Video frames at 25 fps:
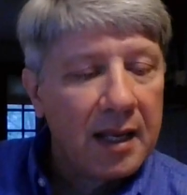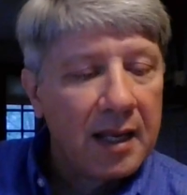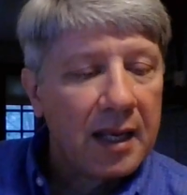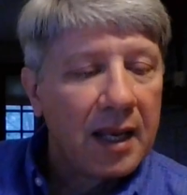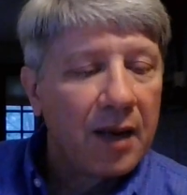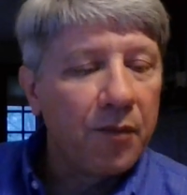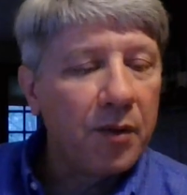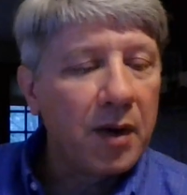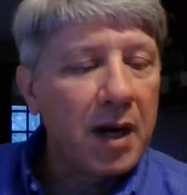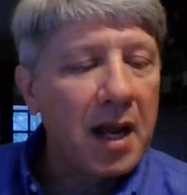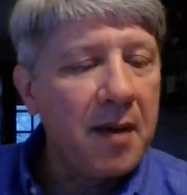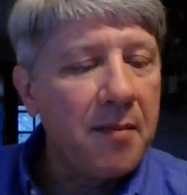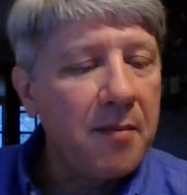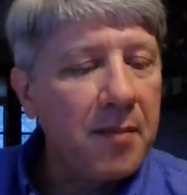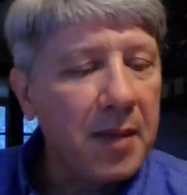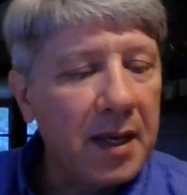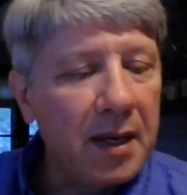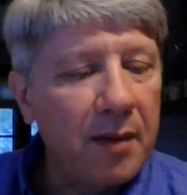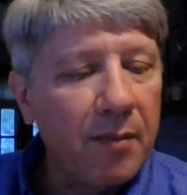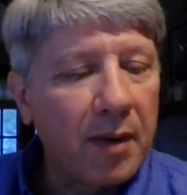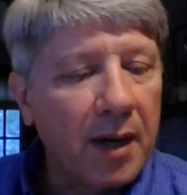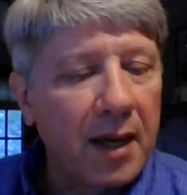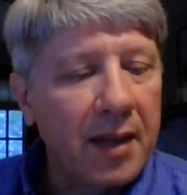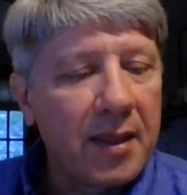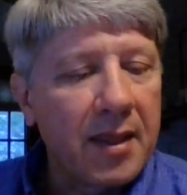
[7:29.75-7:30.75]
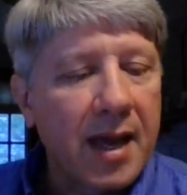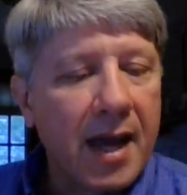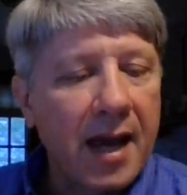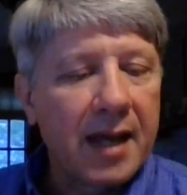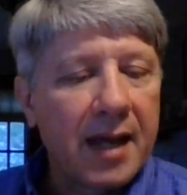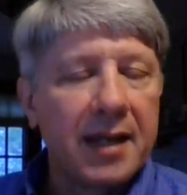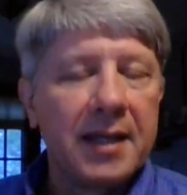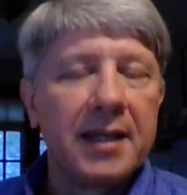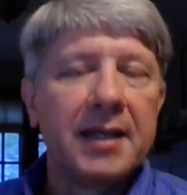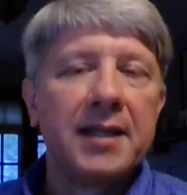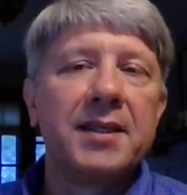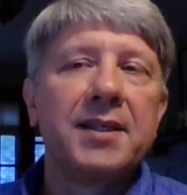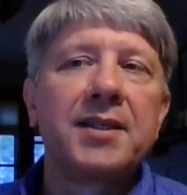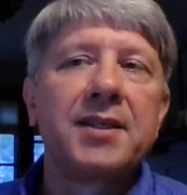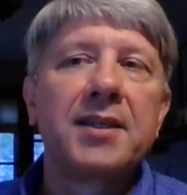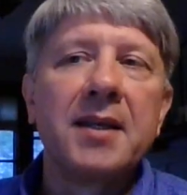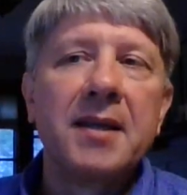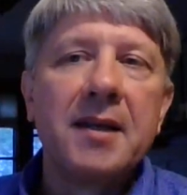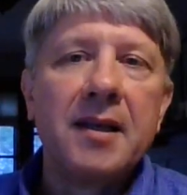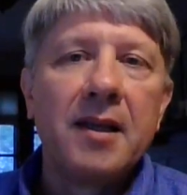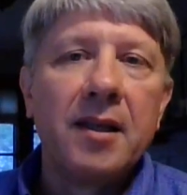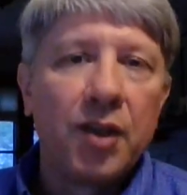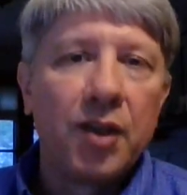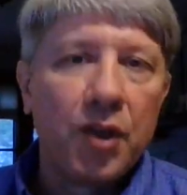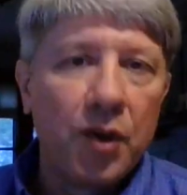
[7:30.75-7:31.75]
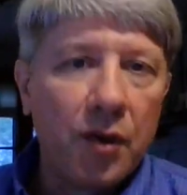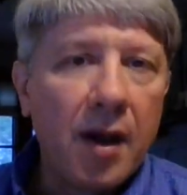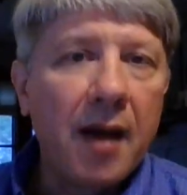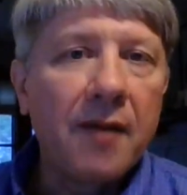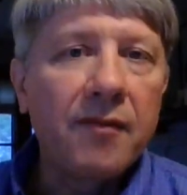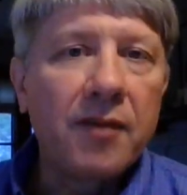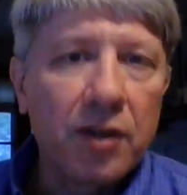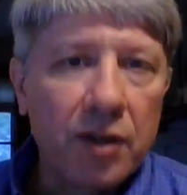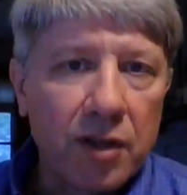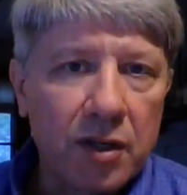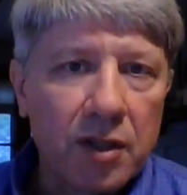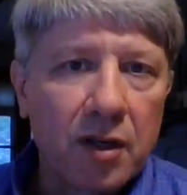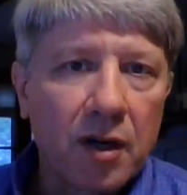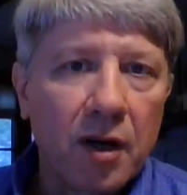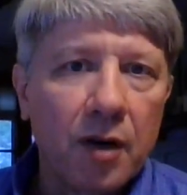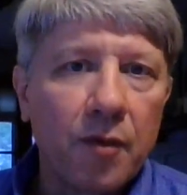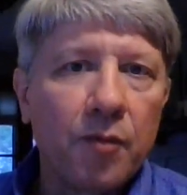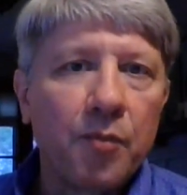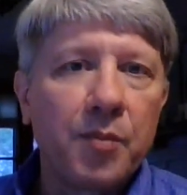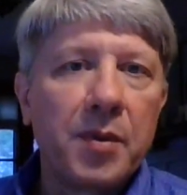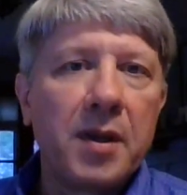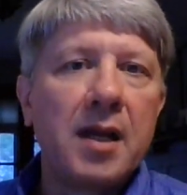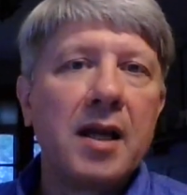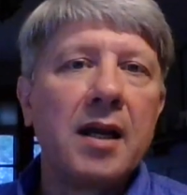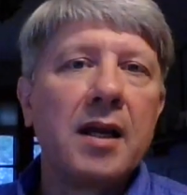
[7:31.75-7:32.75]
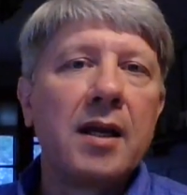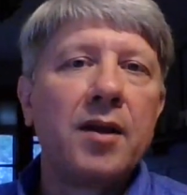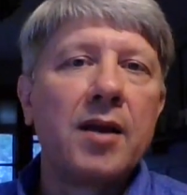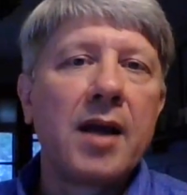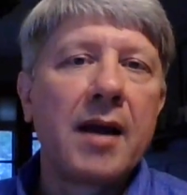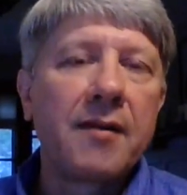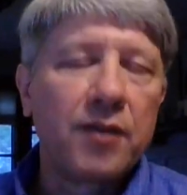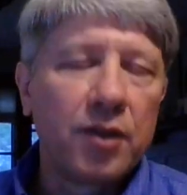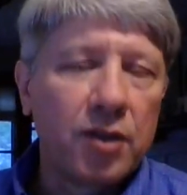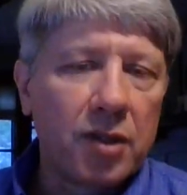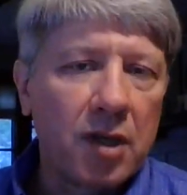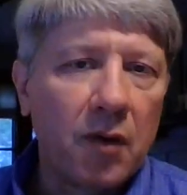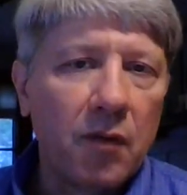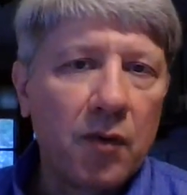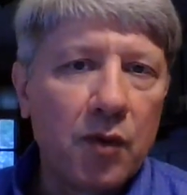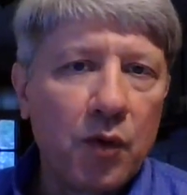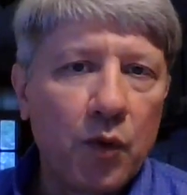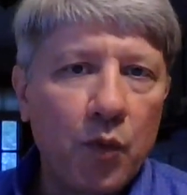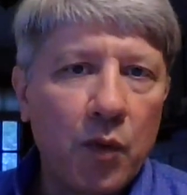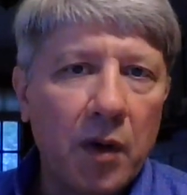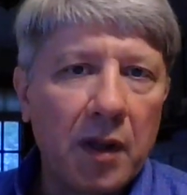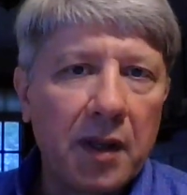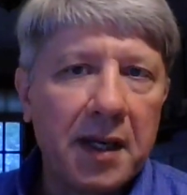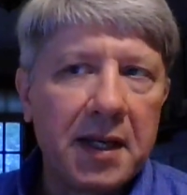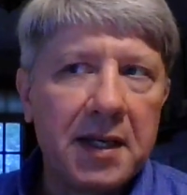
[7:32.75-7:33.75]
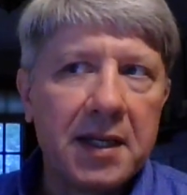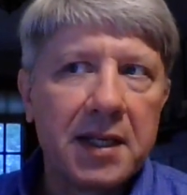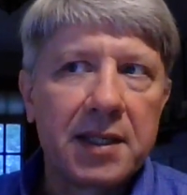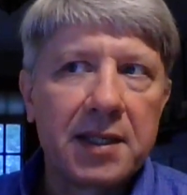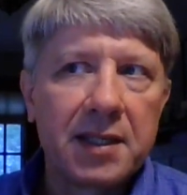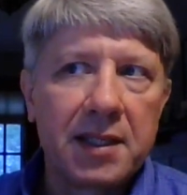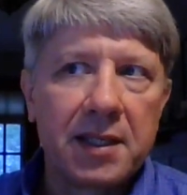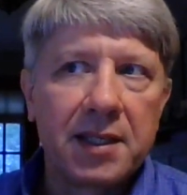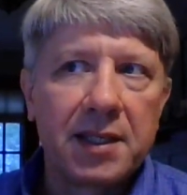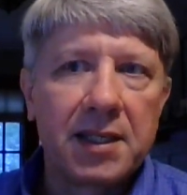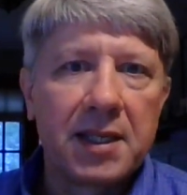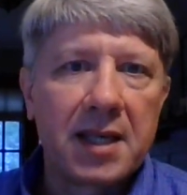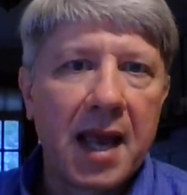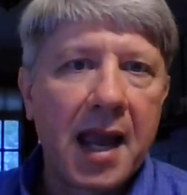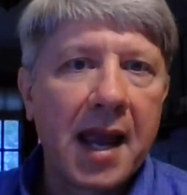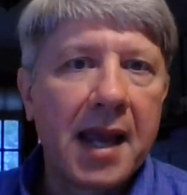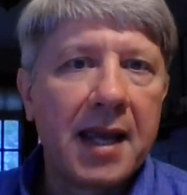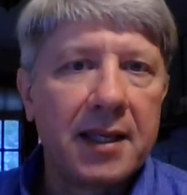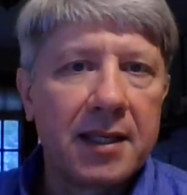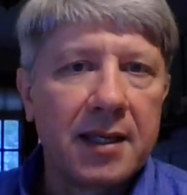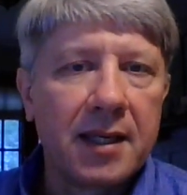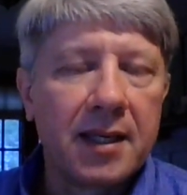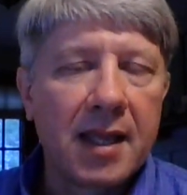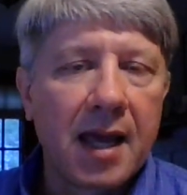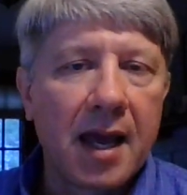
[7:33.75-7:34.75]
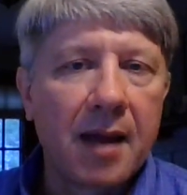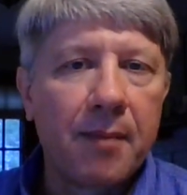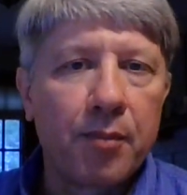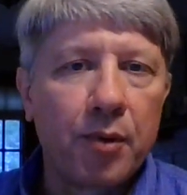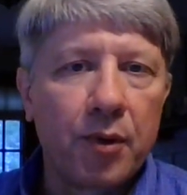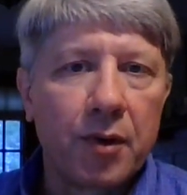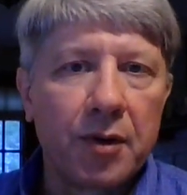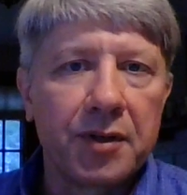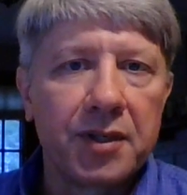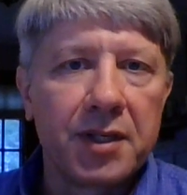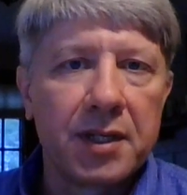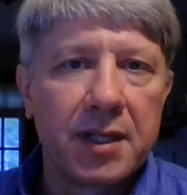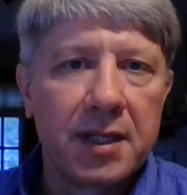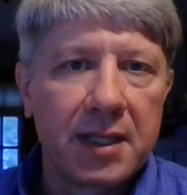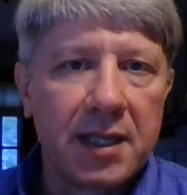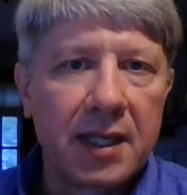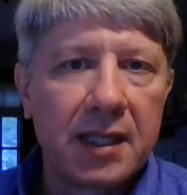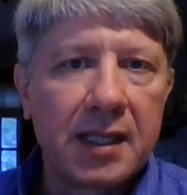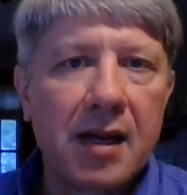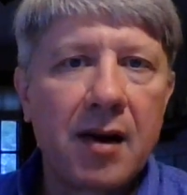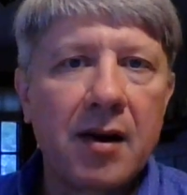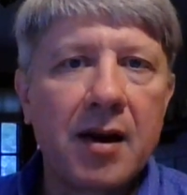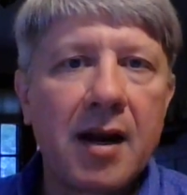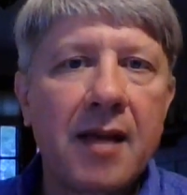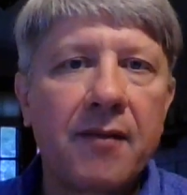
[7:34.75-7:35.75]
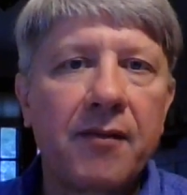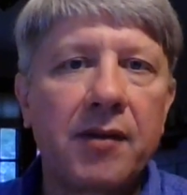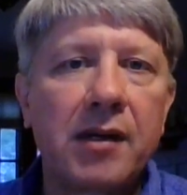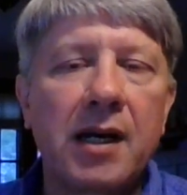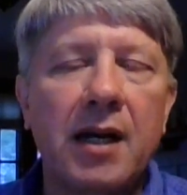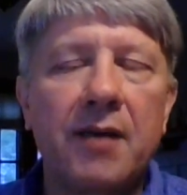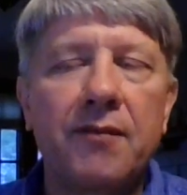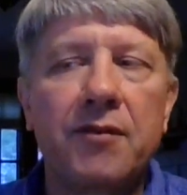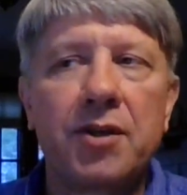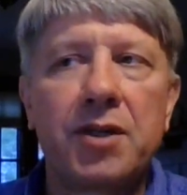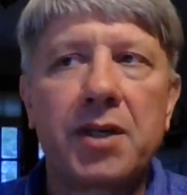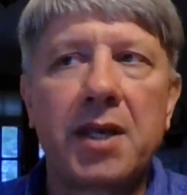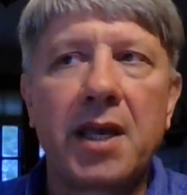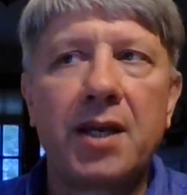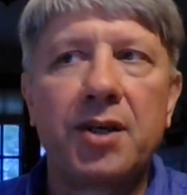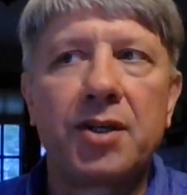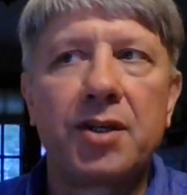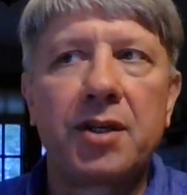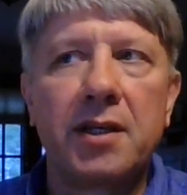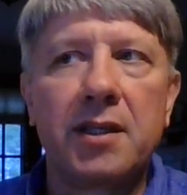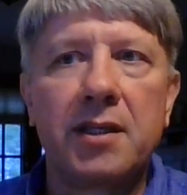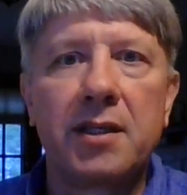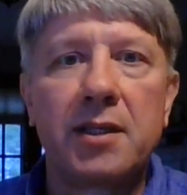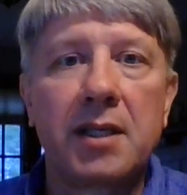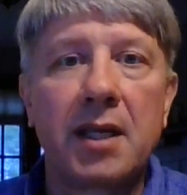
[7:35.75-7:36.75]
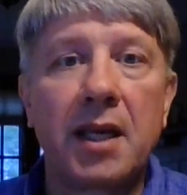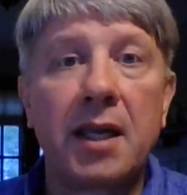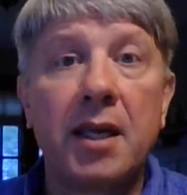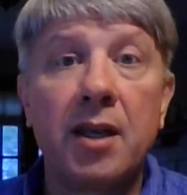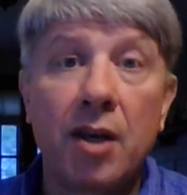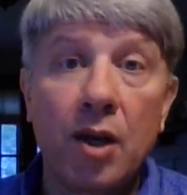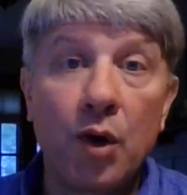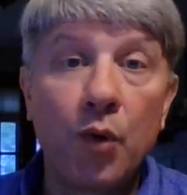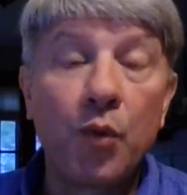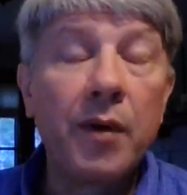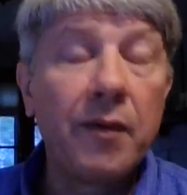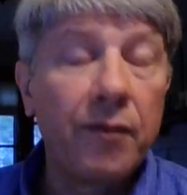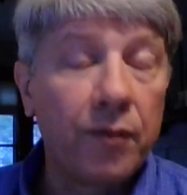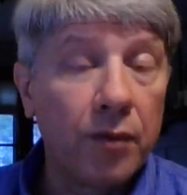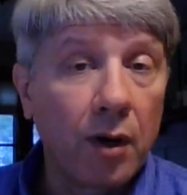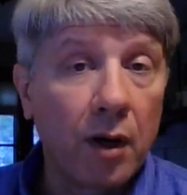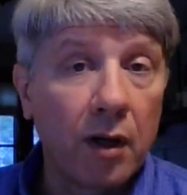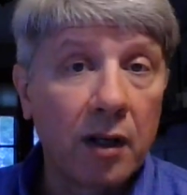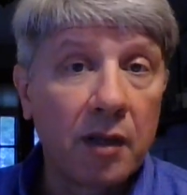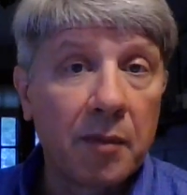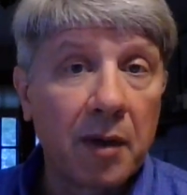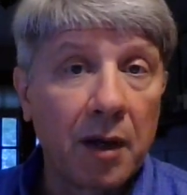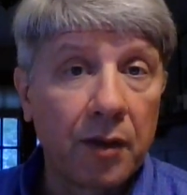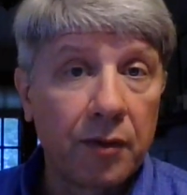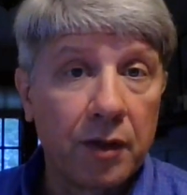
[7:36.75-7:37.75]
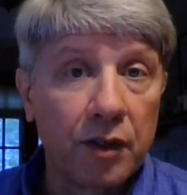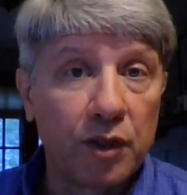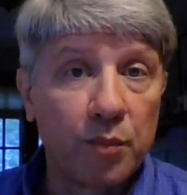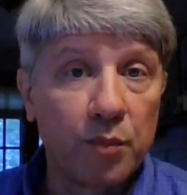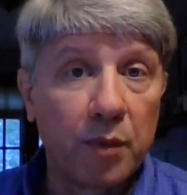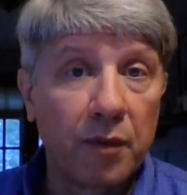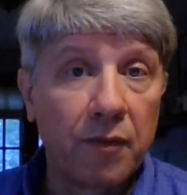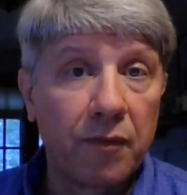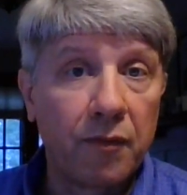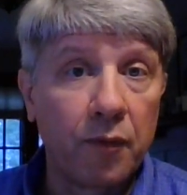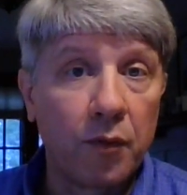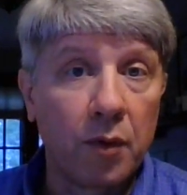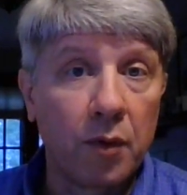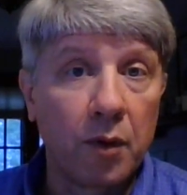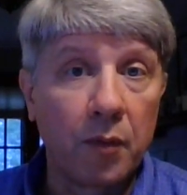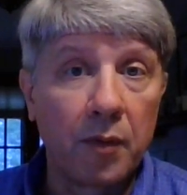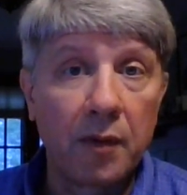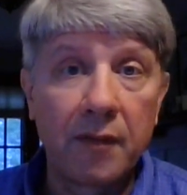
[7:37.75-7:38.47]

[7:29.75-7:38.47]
And what I mean by that is you have to start with a willingness to say to that person, to sit down and have a conversation and say, you know, we've talked about this before.